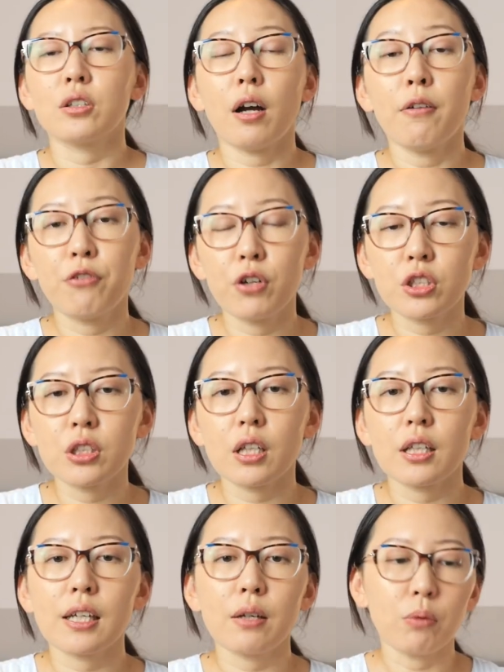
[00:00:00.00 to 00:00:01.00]
So
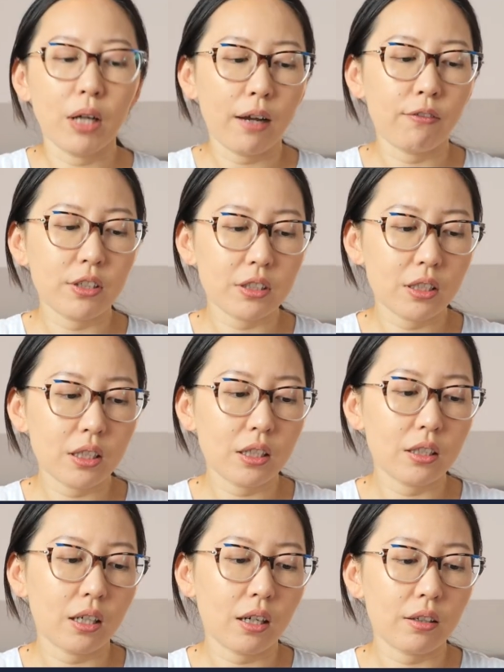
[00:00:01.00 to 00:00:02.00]
unfortunately, when I
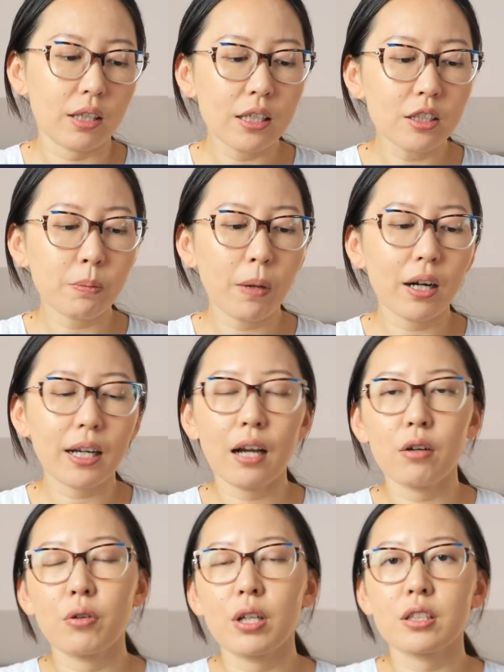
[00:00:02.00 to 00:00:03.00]
visited the Inspire
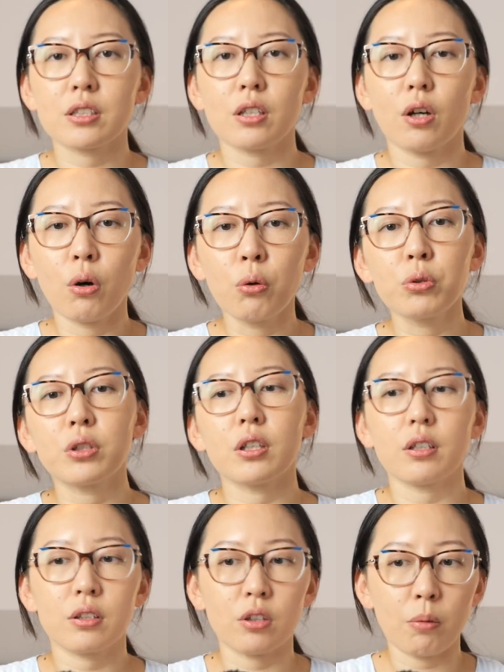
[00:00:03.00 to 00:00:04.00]
Gallery's old
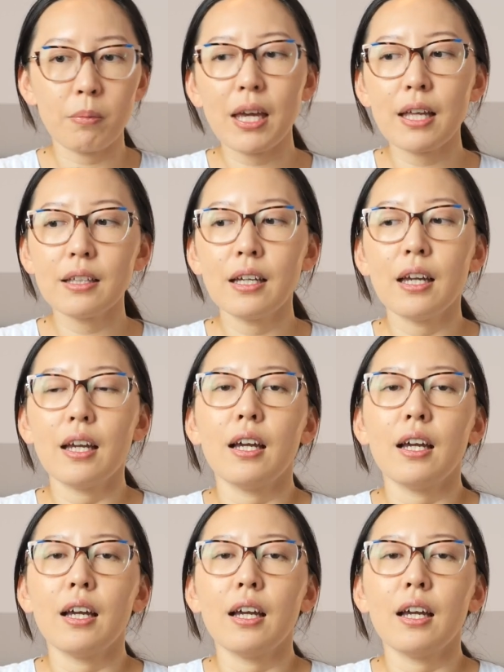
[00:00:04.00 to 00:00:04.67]
domain,